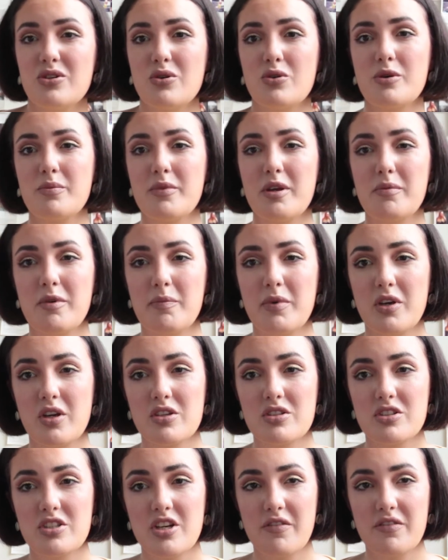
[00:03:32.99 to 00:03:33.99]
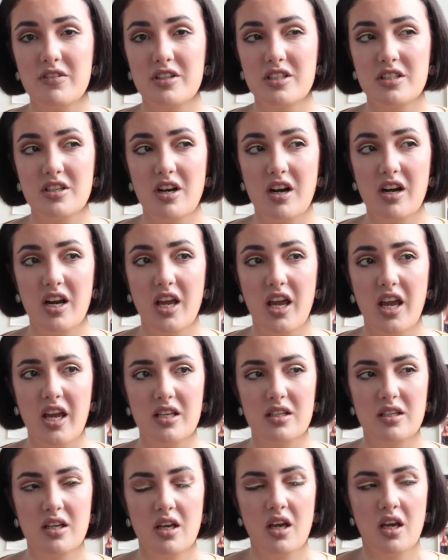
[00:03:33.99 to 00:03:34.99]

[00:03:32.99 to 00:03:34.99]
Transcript: or maybe because Jeffree Star had